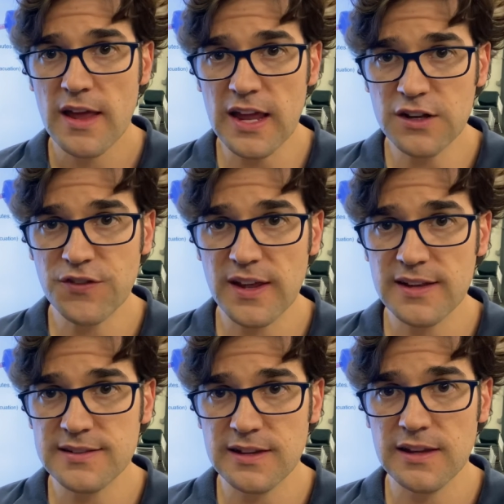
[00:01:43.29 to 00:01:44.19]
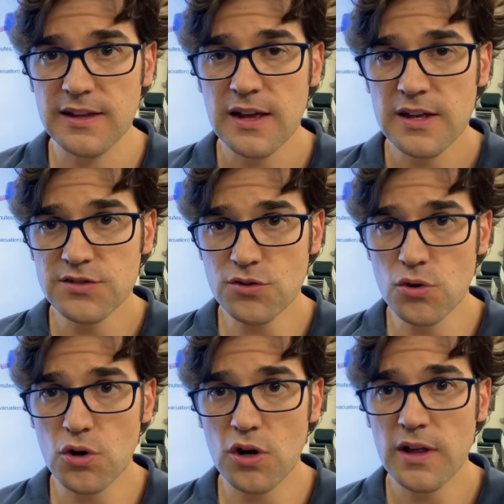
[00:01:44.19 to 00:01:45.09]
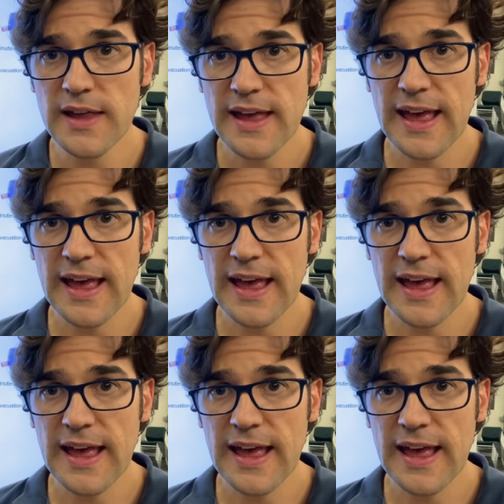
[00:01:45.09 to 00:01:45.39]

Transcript: HVAC School,